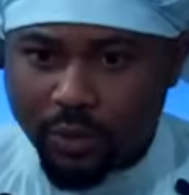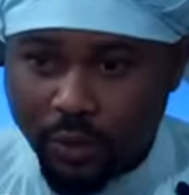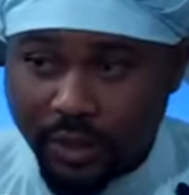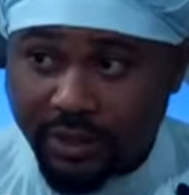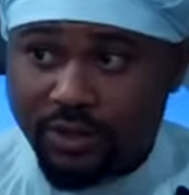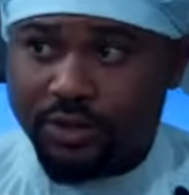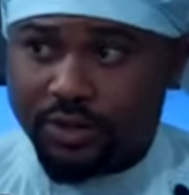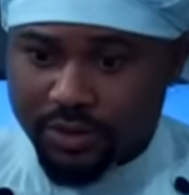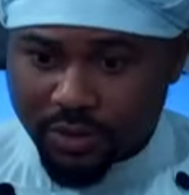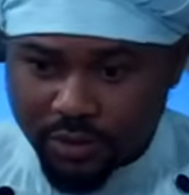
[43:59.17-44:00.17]
Quite
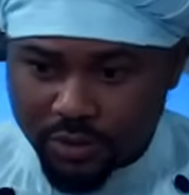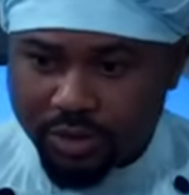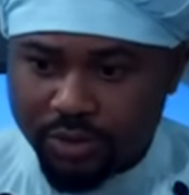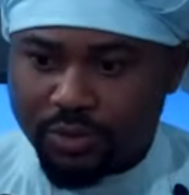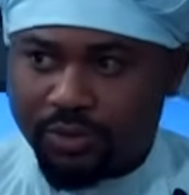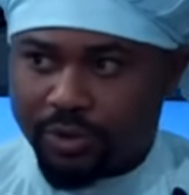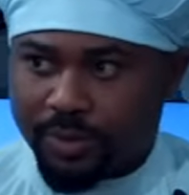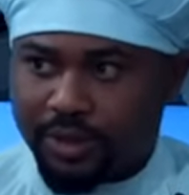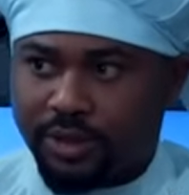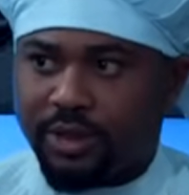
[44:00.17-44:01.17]
understood, Your
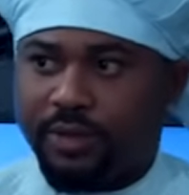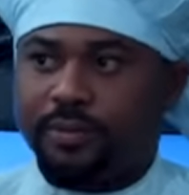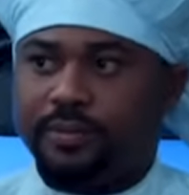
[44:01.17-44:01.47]
Majesty.